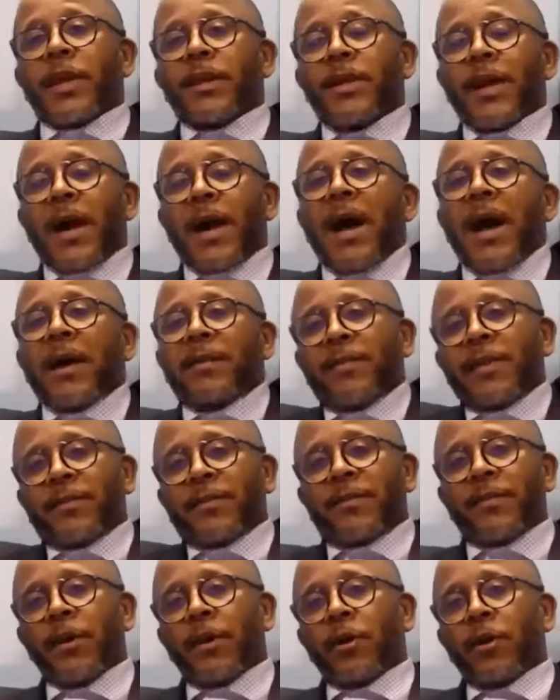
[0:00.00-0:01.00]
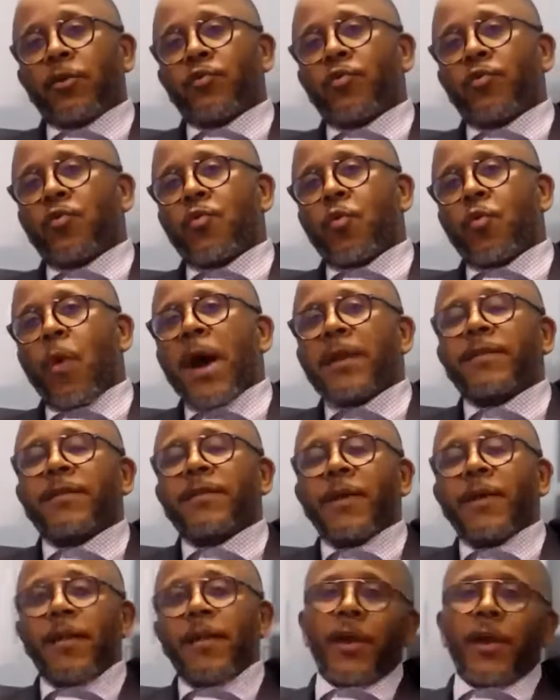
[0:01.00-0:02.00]
getting access to
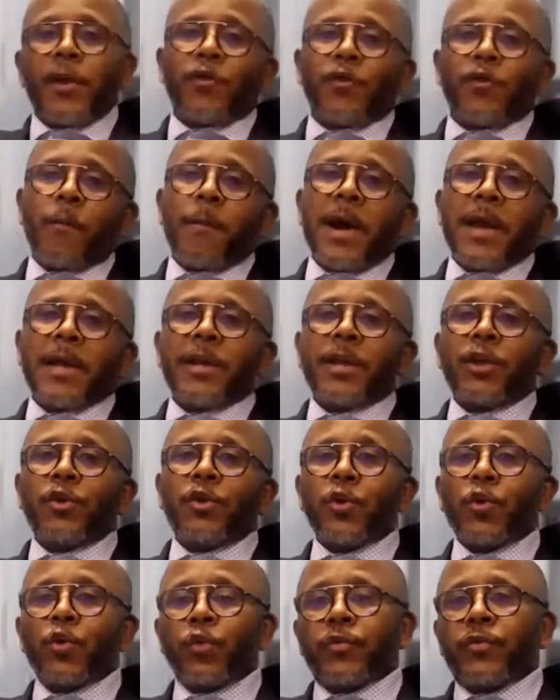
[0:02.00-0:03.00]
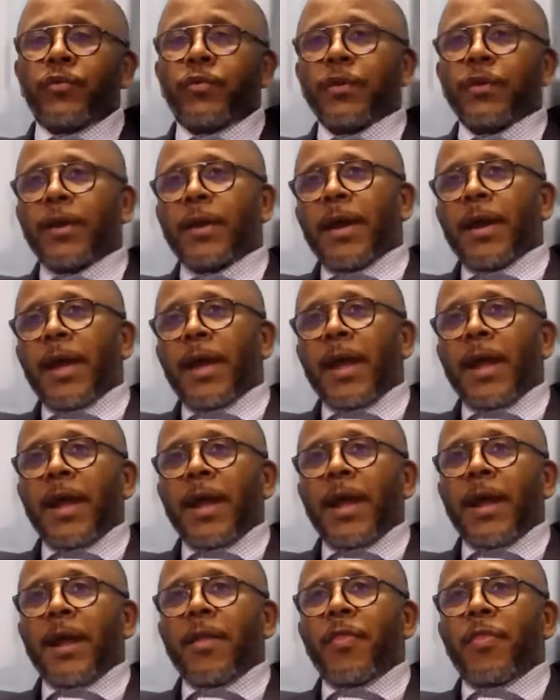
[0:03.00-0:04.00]
what they normally use,
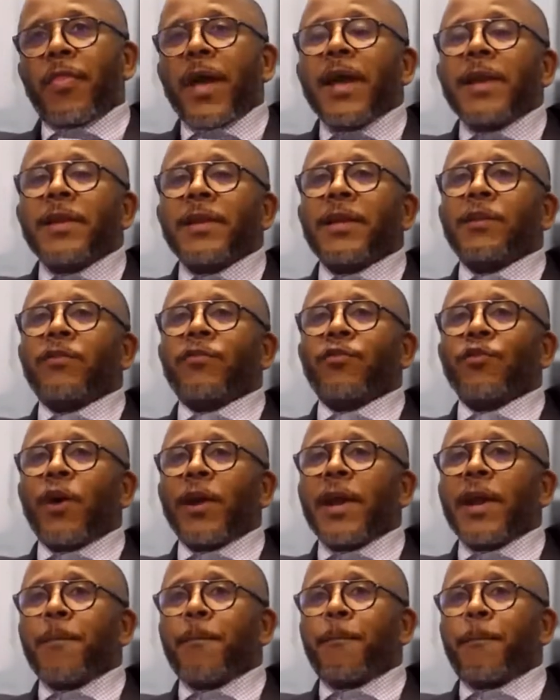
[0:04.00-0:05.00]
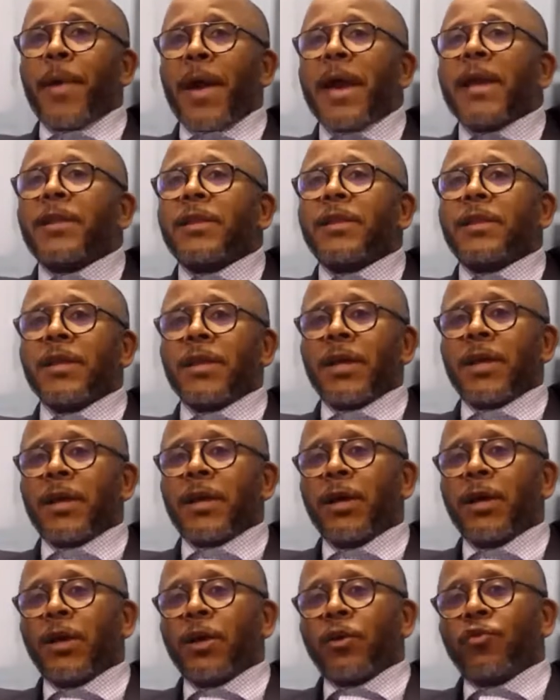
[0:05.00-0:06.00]
then it's not a bad
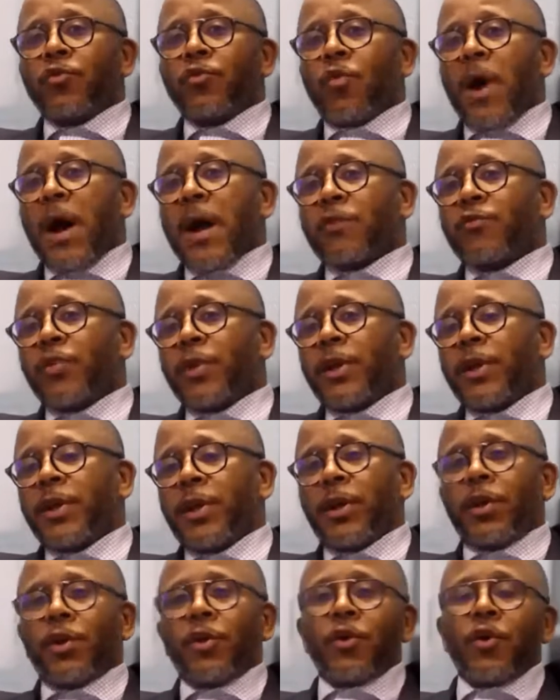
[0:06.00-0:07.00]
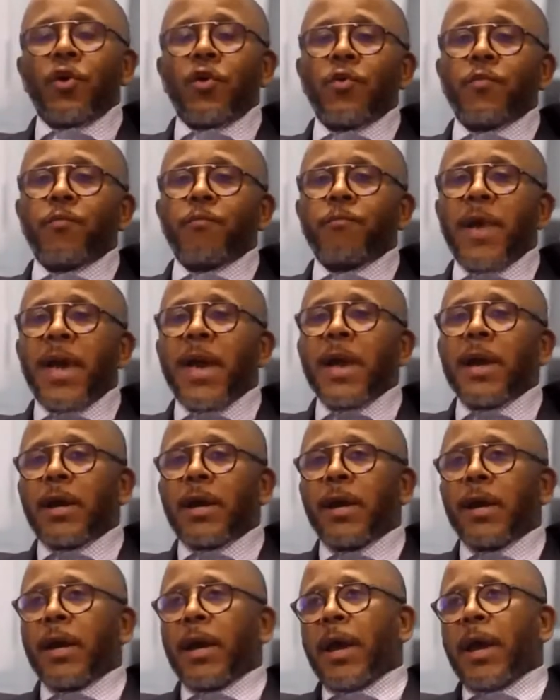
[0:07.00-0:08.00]
thing to actually, make
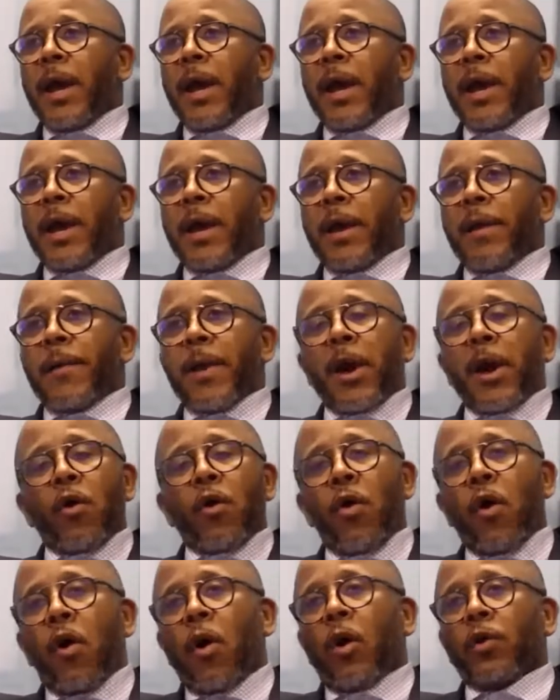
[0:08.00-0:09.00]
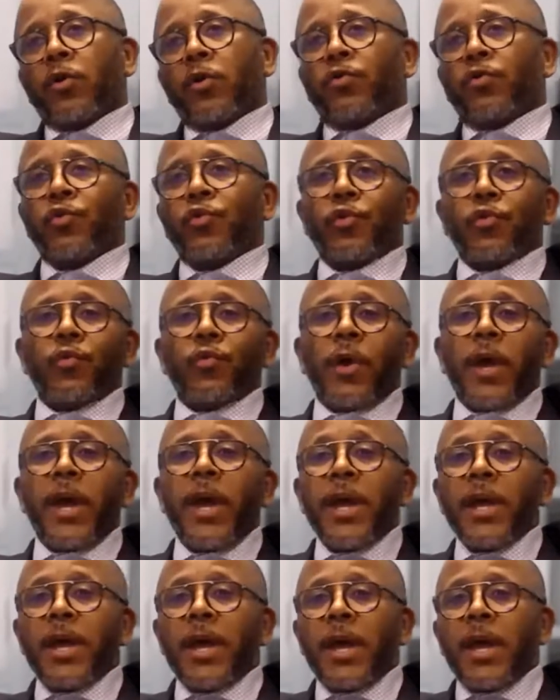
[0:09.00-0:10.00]
a call to
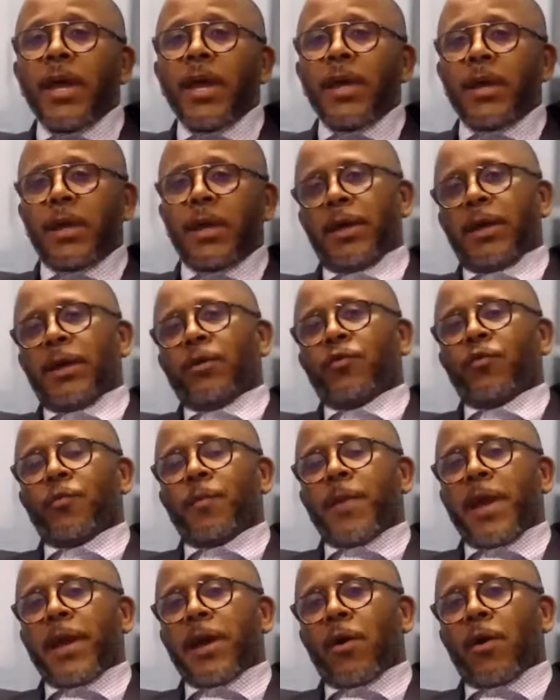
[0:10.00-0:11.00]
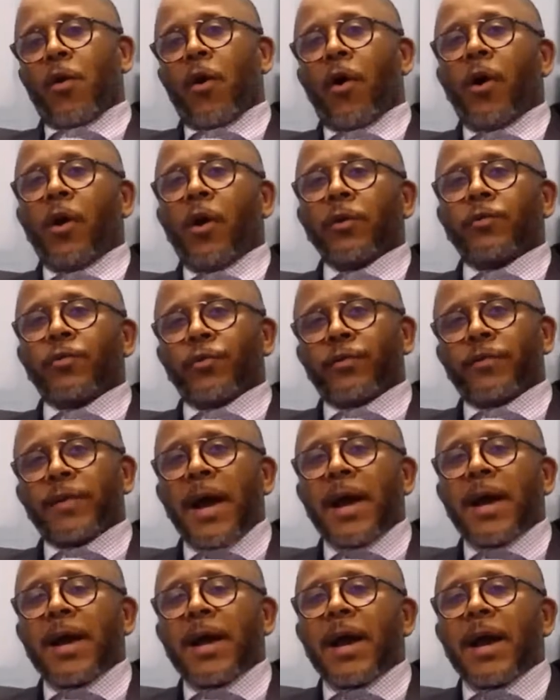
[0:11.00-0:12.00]
AA, to make a call to
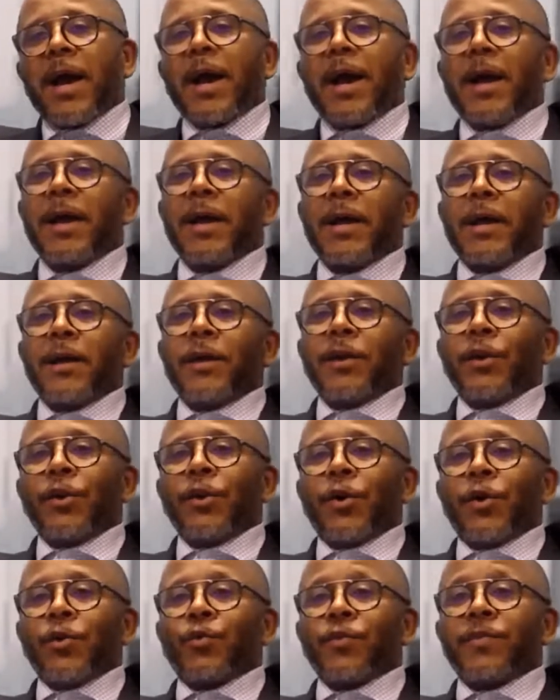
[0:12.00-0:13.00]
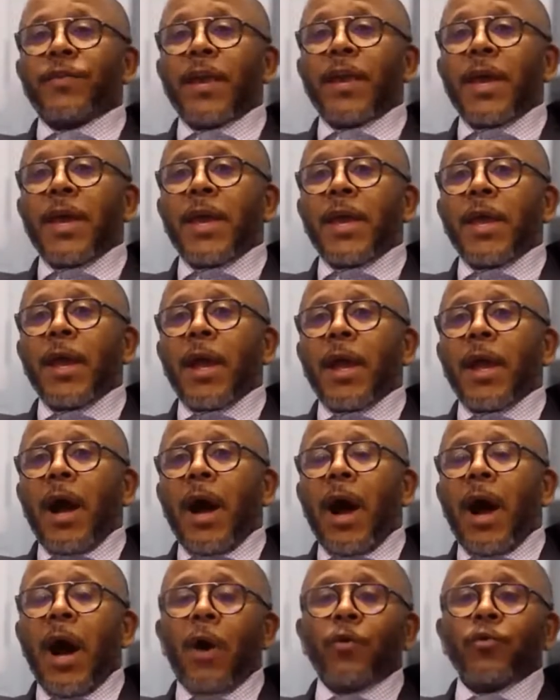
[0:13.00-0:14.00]
SANCA, to say,
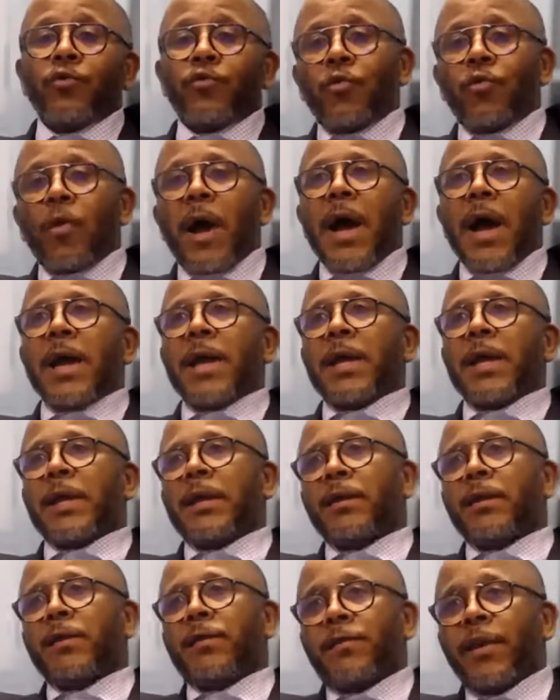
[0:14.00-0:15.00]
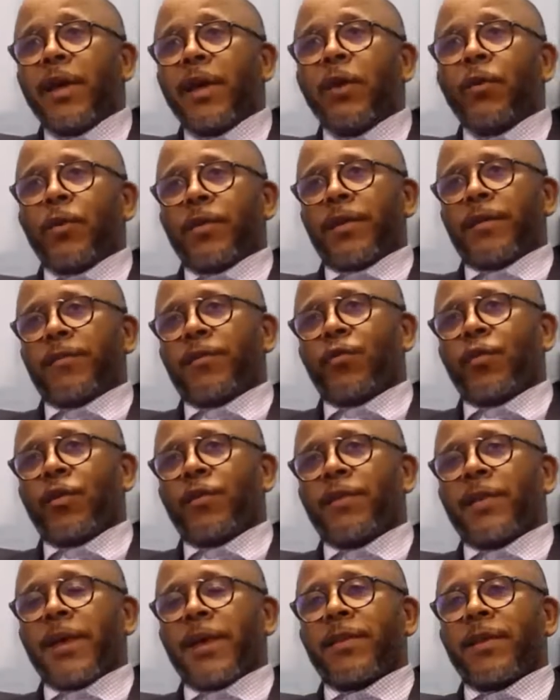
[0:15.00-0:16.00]
how do I deal with a
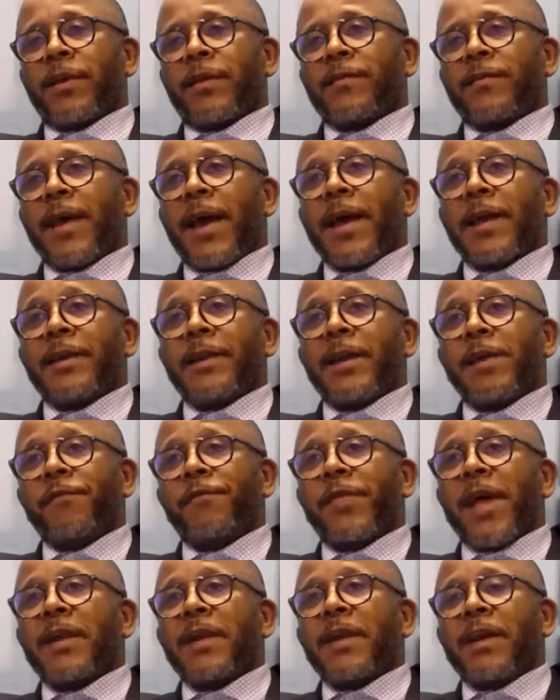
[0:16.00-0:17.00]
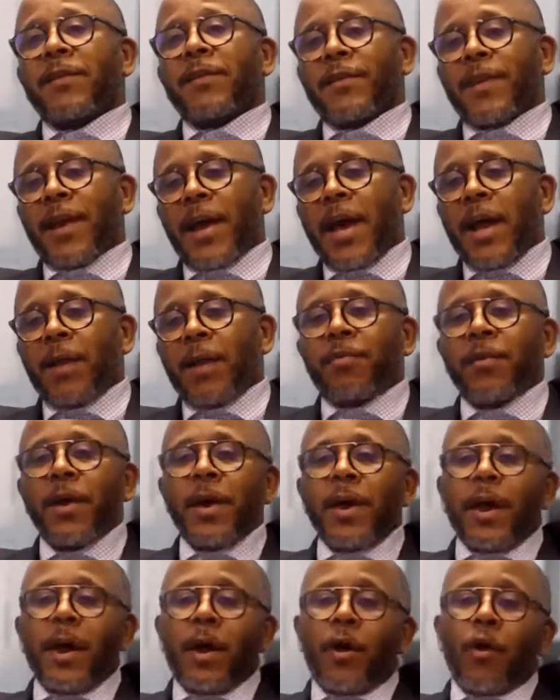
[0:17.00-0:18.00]
situation like this? And if that doesn't help,
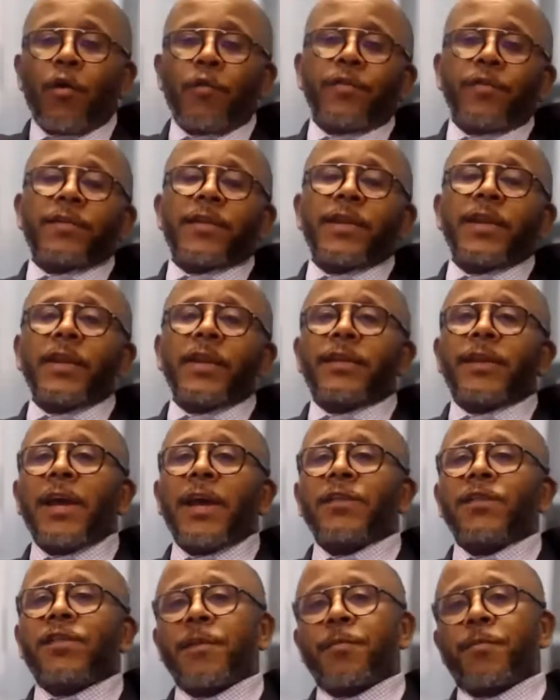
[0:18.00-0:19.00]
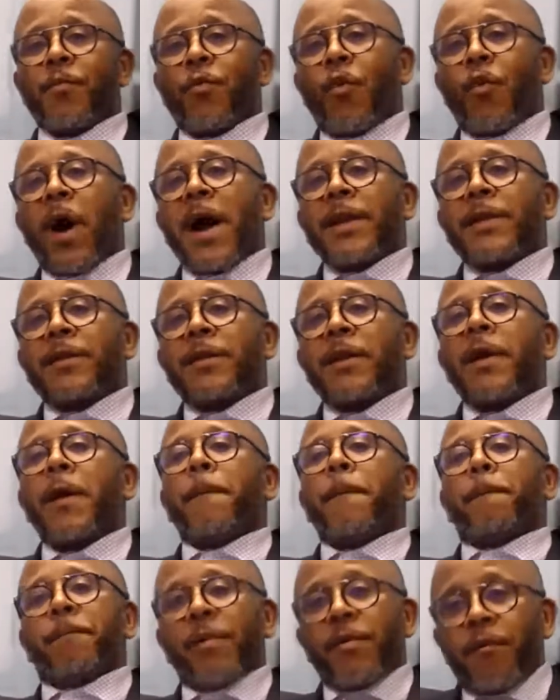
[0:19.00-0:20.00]
obviously 10-111
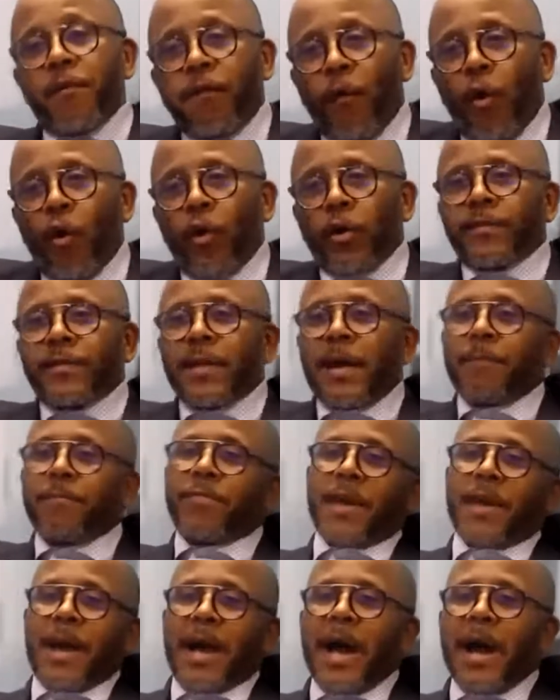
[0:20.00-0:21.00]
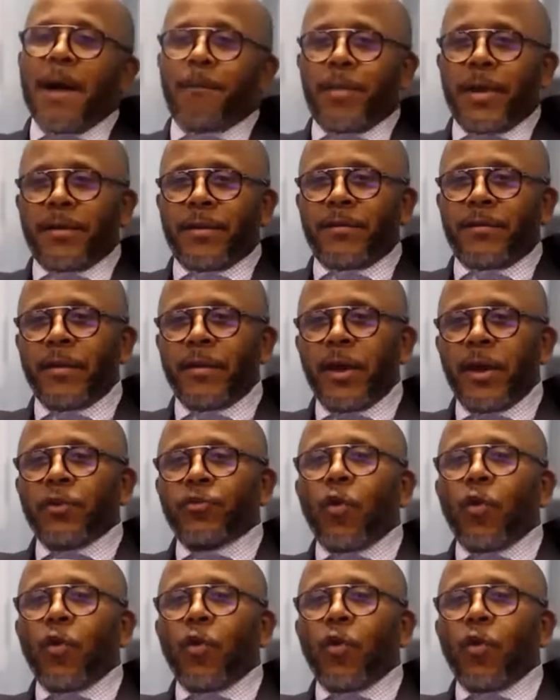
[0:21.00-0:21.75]
before something happens.